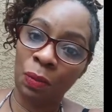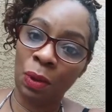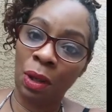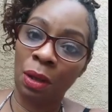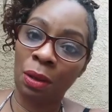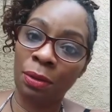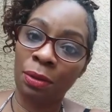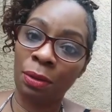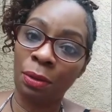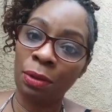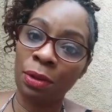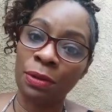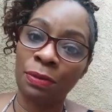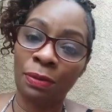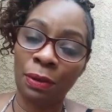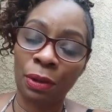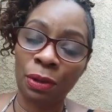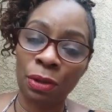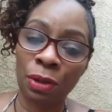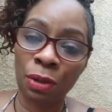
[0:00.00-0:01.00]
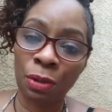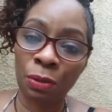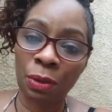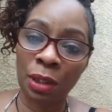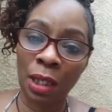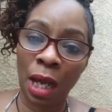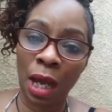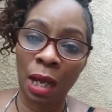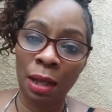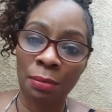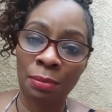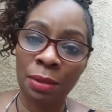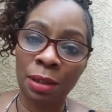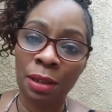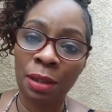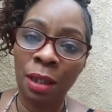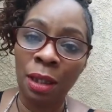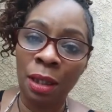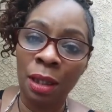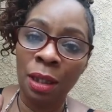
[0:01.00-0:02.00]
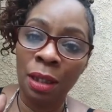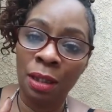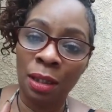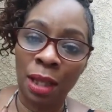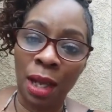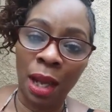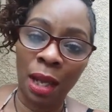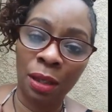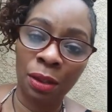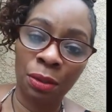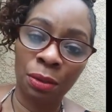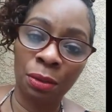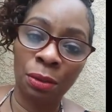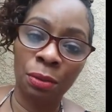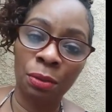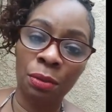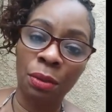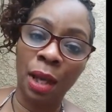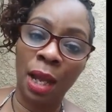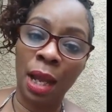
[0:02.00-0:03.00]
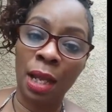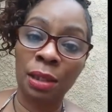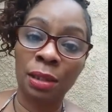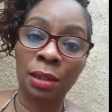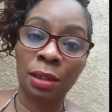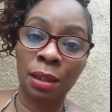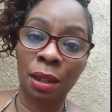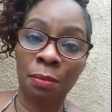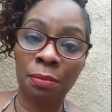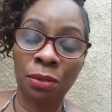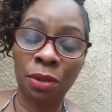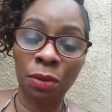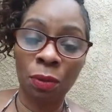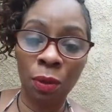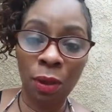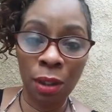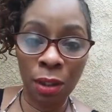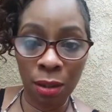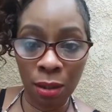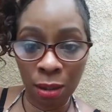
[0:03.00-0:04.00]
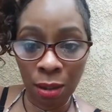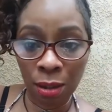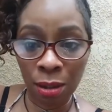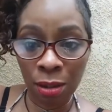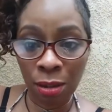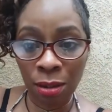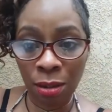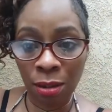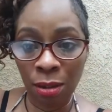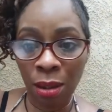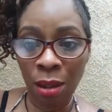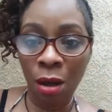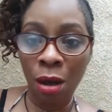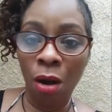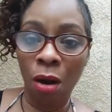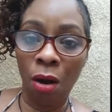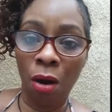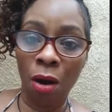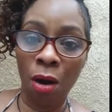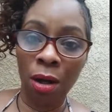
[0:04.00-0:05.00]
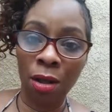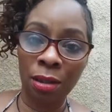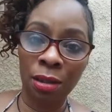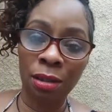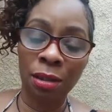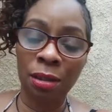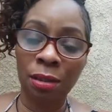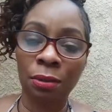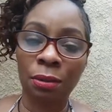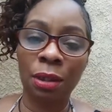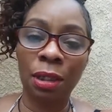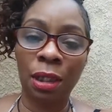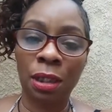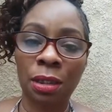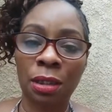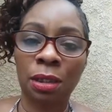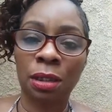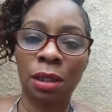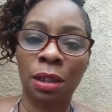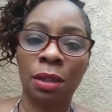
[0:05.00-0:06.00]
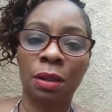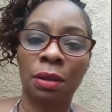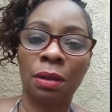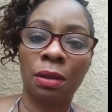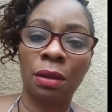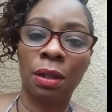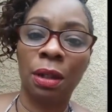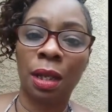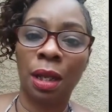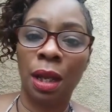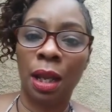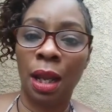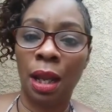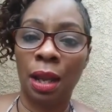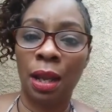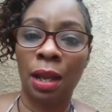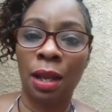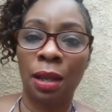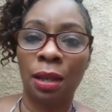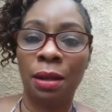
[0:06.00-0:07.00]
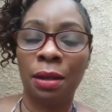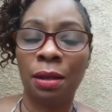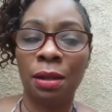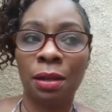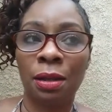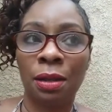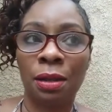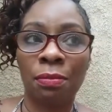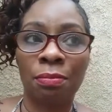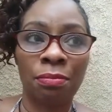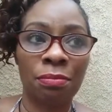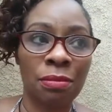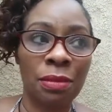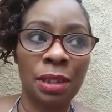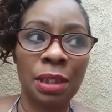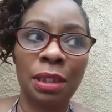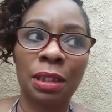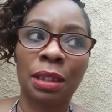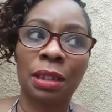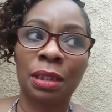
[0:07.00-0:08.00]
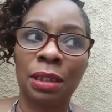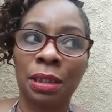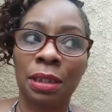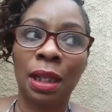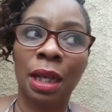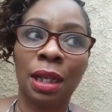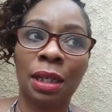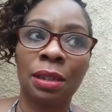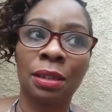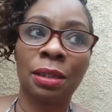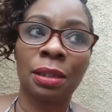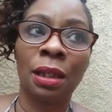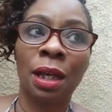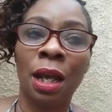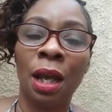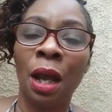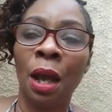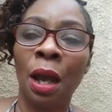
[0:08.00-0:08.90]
Well, those first 2 times that you ended up doing this are still considered a success